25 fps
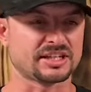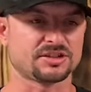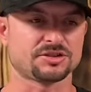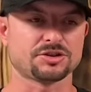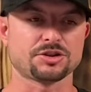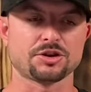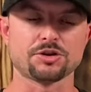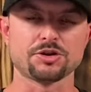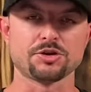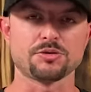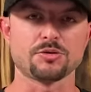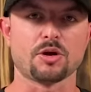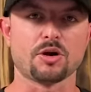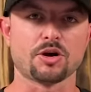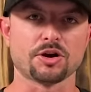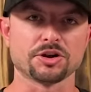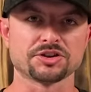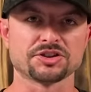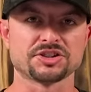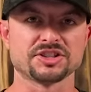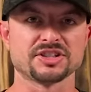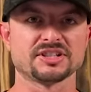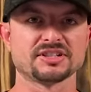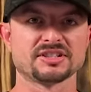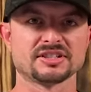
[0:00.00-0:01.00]
show you
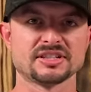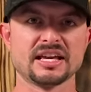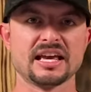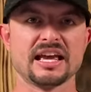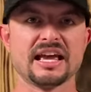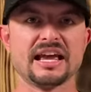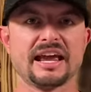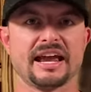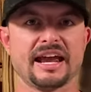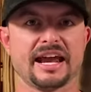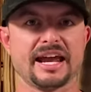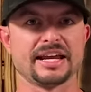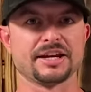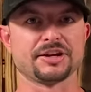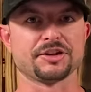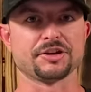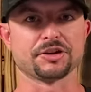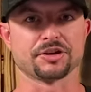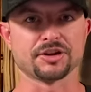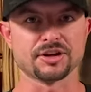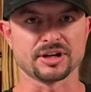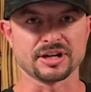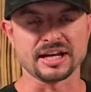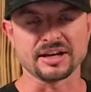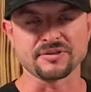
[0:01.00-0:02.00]
arches, and you're
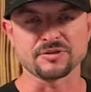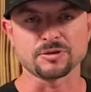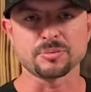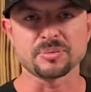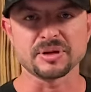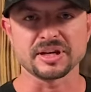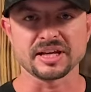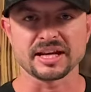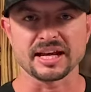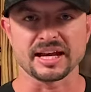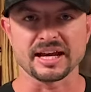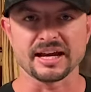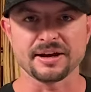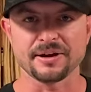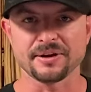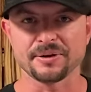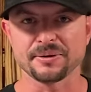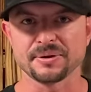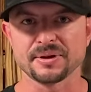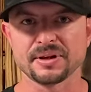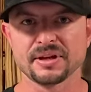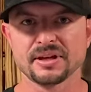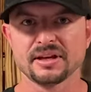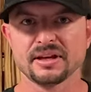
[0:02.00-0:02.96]
going to have to pick out,